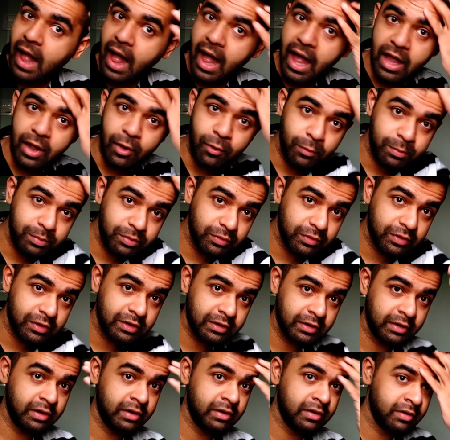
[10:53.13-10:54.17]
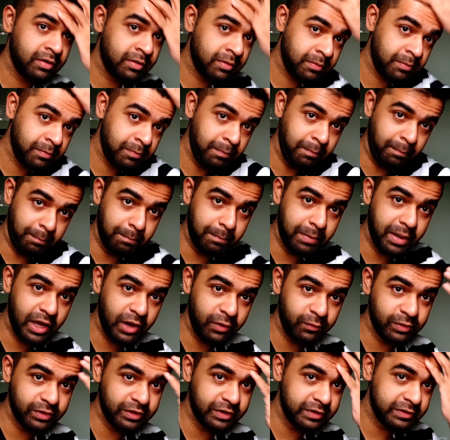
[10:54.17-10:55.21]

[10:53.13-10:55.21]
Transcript: I hope you can bear with